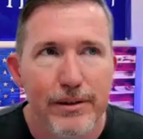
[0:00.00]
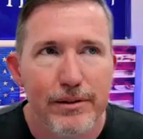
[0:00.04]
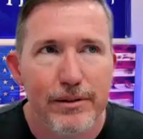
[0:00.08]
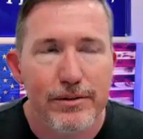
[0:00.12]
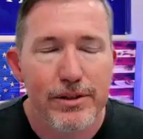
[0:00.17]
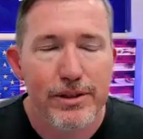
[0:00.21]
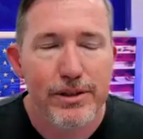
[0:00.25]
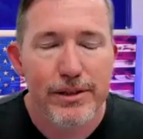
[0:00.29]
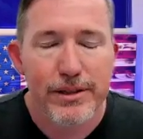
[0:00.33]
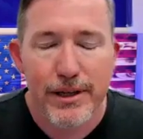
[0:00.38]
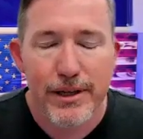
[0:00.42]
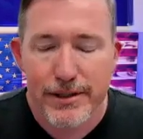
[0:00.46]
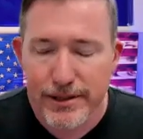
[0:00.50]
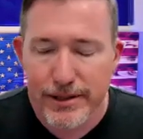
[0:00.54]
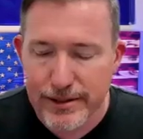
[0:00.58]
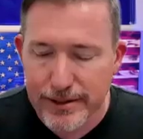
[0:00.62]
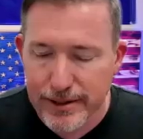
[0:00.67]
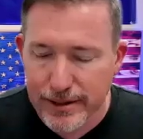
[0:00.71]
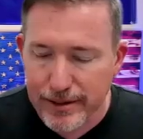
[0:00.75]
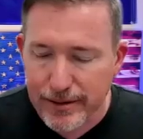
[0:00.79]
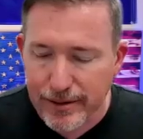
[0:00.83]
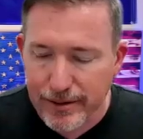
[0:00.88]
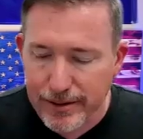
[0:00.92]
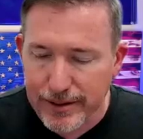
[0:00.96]
she touches
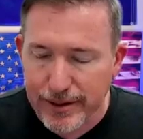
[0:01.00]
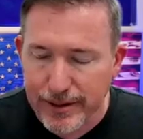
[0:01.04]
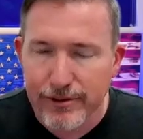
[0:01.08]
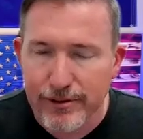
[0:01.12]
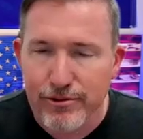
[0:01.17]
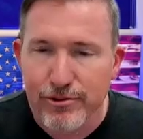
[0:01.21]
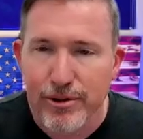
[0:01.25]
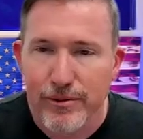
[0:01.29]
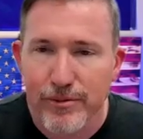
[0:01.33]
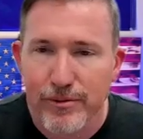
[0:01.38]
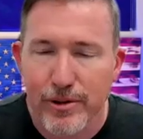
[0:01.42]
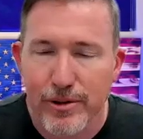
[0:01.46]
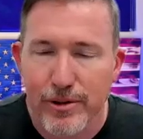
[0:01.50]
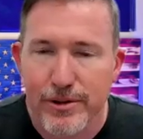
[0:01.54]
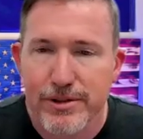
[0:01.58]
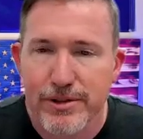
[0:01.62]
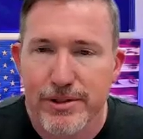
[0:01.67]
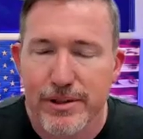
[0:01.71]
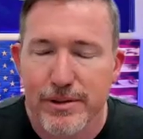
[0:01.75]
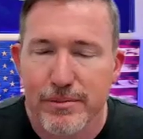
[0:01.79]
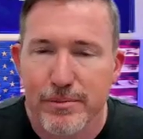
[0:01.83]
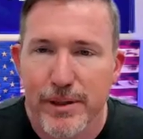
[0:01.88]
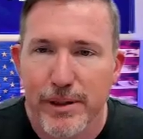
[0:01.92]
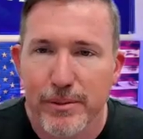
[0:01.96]
in on
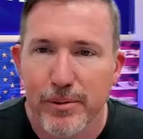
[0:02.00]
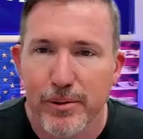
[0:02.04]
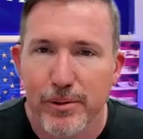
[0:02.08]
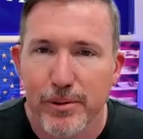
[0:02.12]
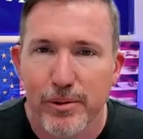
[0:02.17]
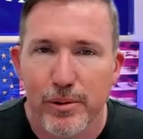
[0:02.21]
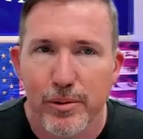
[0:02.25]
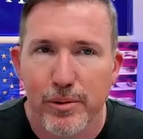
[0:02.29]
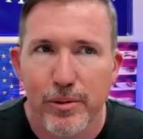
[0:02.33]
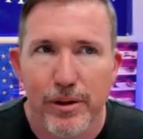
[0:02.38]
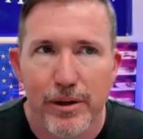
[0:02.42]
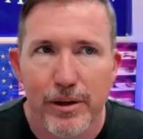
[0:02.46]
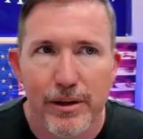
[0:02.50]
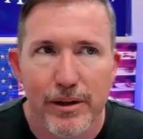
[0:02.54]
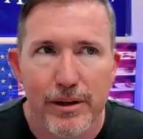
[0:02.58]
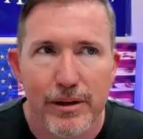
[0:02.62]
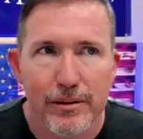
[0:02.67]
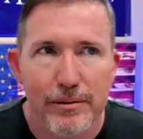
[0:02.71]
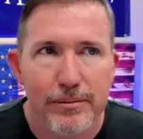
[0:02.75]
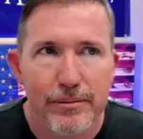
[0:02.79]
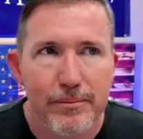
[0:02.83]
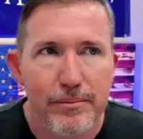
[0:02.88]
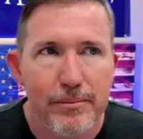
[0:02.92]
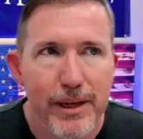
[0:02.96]
introverts and people who
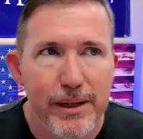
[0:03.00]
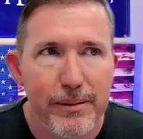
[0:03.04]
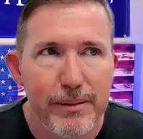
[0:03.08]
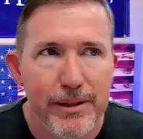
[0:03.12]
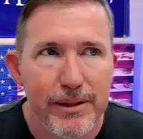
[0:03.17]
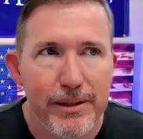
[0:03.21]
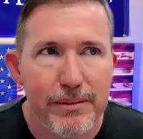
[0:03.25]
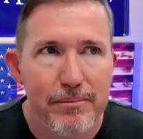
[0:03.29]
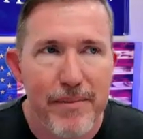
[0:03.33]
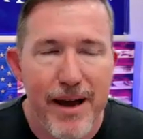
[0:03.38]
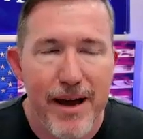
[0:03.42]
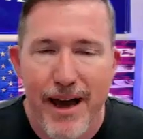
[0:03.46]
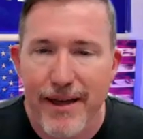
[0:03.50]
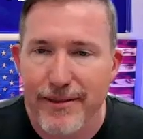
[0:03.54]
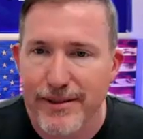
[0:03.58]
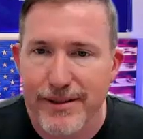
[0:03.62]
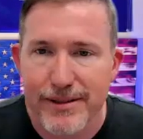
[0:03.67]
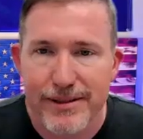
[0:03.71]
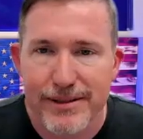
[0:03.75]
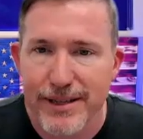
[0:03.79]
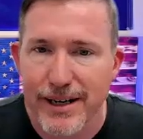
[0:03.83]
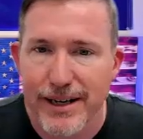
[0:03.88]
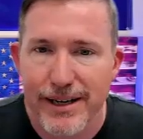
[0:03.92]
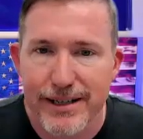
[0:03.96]
are maybe math
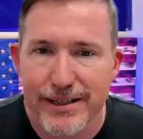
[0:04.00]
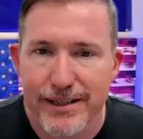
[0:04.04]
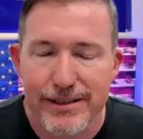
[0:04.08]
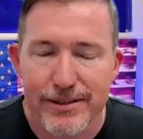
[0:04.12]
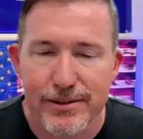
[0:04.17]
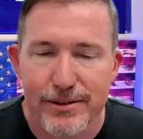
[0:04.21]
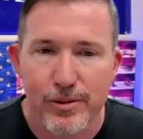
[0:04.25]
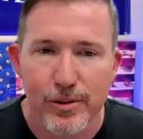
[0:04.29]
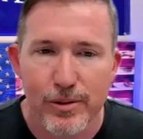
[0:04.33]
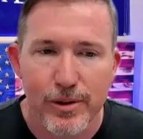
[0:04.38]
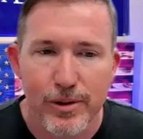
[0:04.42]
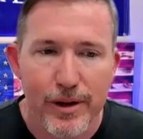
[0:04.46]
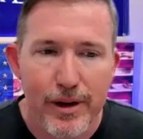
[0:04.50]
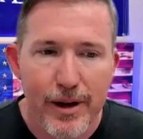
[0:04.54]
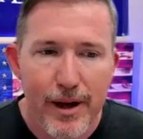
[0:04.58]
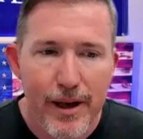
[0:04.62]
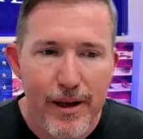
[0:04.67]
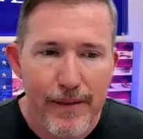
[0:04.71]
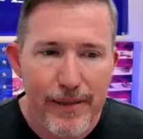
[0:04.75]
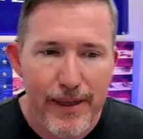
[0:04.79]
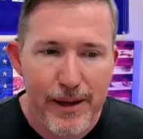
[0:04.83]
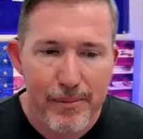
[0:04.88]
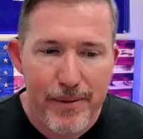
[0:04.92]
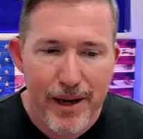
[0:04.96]
and science, or
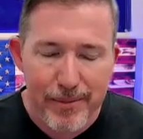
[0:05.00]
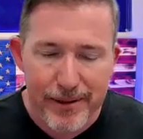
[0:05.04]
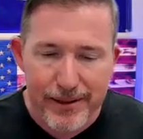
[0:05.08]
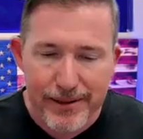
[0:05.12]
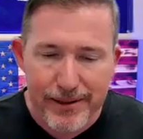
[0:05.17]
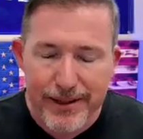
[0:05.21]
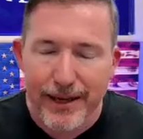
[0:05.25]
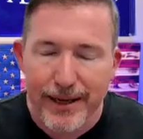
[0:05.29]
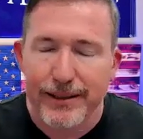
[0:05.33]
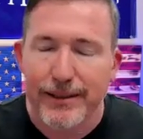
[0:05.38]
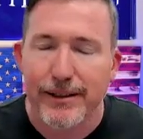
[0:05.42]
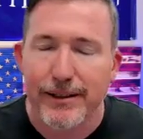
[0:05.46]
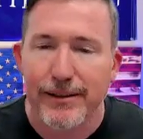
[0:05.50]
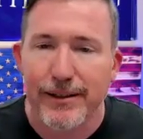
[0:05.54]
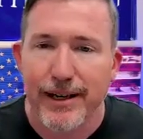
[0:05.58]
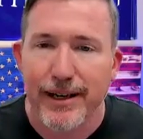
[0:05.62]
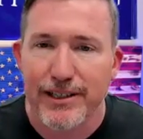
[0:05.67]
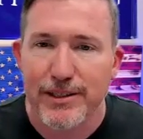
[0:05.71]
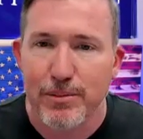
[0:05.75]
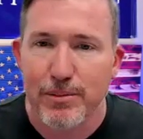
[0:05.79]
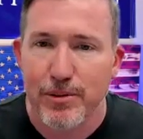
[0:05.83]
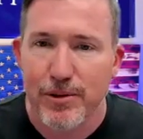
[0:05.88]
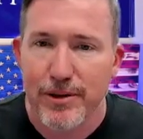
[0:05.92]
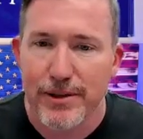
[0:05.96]
they might be technical
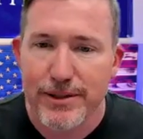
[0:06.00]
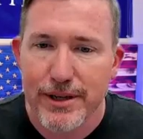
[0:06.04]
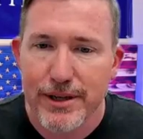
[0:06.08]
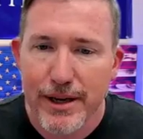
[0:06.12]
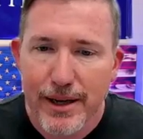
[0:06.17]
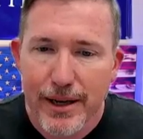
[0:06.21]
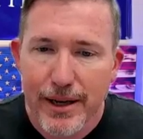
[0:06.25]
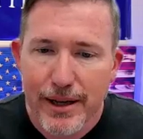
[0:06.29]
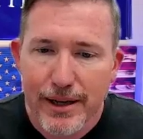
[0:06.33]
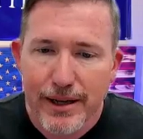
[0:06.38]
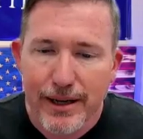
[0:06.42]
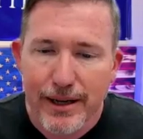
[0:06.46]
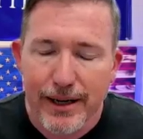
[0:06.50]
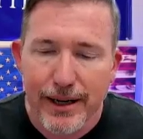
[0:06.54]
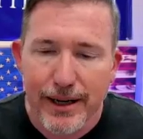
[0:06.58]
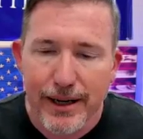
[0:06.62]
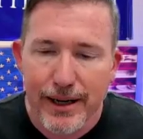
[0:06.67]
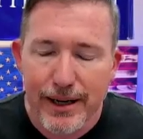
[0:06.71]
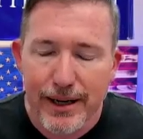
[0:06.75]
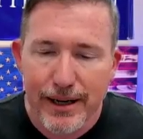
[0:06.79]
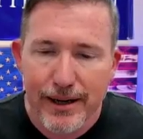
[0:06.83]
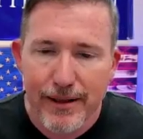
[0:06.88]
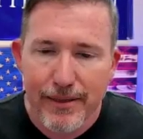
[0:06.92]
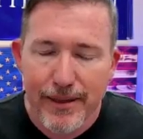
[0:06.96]
experts.
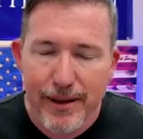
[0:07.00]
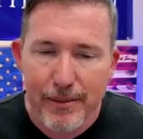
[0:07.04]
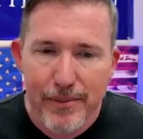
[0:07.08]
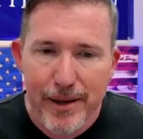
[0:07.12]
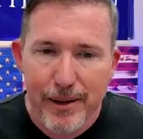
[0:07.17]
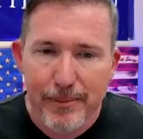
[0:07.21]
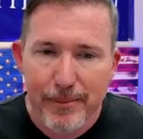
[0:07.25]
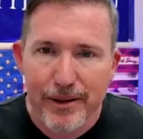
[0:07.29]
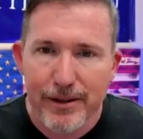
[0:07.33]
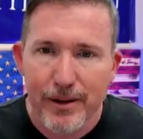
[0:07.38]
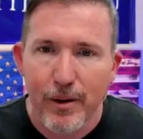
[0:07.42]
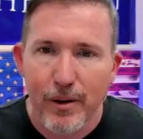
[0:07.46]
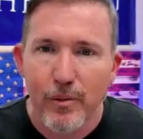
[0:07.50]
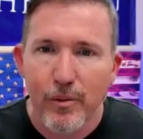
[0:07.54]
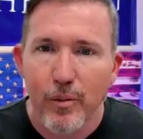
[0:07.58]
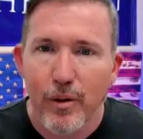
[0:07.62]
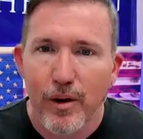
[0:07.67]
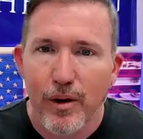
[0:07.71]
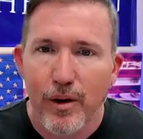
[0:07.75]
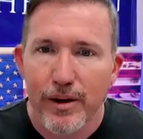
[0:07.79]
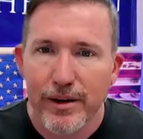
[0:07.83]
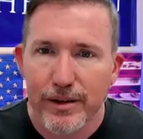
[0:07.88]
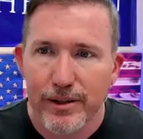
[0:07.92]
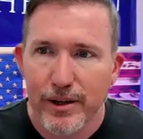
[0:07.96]
that maybe don't
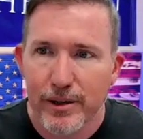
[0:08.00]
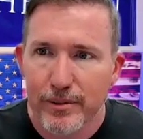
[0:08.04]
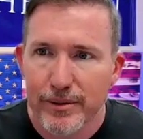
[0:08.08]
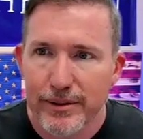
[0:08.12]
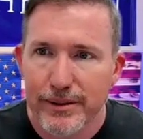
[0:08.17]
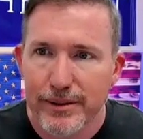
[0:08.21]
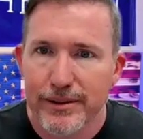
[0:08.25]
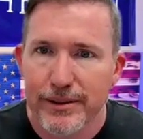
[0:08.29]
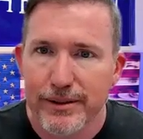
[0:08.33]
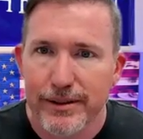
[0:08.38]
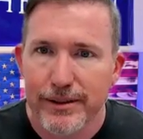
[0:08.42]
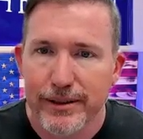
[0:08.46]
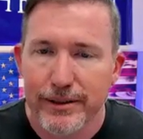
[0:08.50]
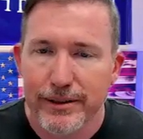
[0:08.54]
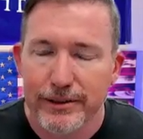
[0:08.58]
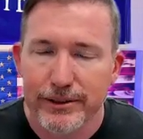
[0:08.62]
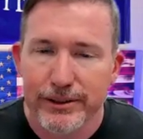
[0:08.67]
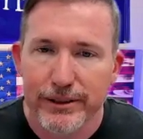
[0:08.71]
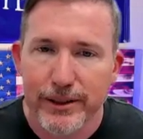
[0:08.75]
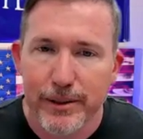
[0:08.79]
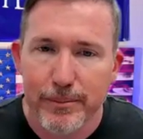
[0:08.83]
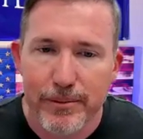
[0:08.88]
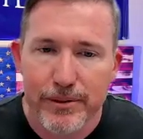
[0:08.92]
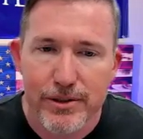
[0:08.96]
want to go into
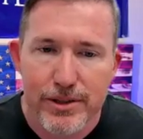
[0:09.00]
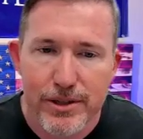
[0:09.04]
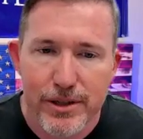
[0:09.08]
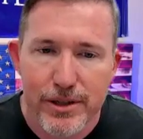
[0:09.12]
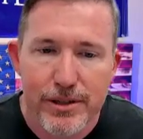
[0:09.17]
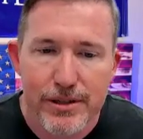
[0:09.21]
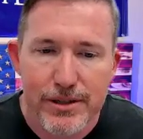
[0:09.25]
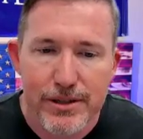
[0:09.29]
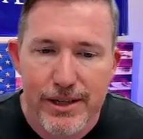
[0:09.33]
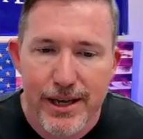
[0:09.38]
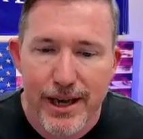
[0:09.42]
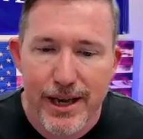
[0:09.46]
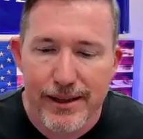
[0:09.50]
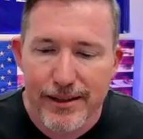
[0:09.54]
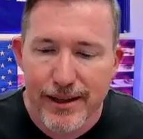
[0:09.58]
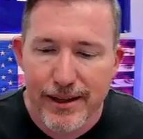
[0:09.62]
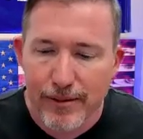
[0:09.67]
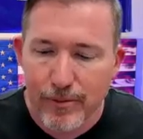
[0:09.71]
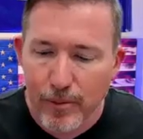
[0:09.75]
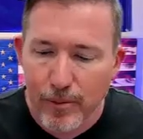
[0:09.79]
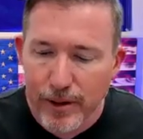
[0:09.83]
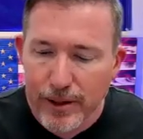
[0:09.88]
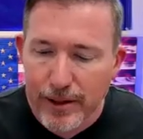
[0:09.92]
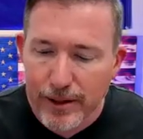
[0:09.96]
leadership. And she said
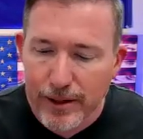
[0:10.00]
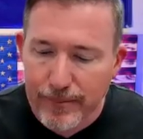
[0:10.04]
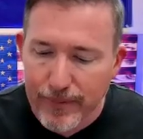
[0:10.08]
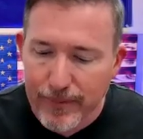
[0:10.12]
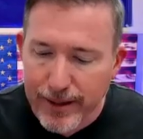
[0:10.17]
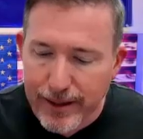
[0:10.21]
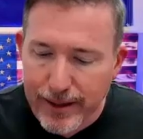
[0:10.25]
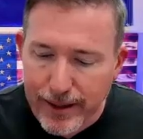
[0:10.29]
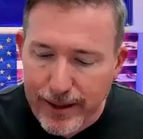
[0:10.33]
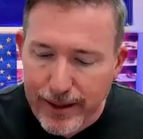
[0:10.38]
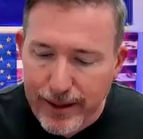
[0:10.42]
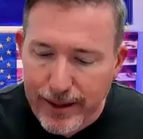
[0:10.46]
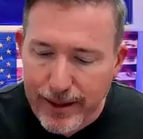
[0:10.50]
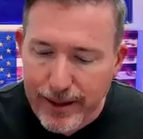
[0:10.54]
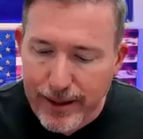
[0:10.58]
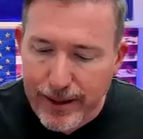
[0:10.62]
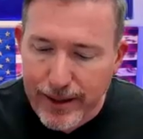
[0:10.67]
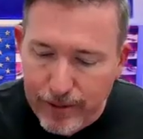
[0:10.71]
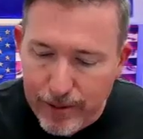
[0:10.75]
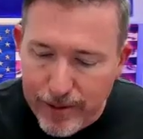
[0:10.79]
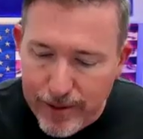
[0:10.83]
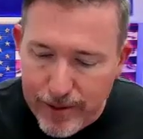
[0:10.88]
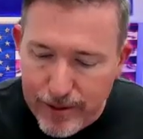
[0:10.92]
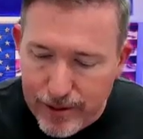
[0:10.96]
that and I
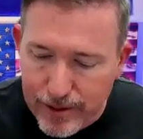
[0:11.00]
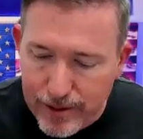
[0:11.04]
agree with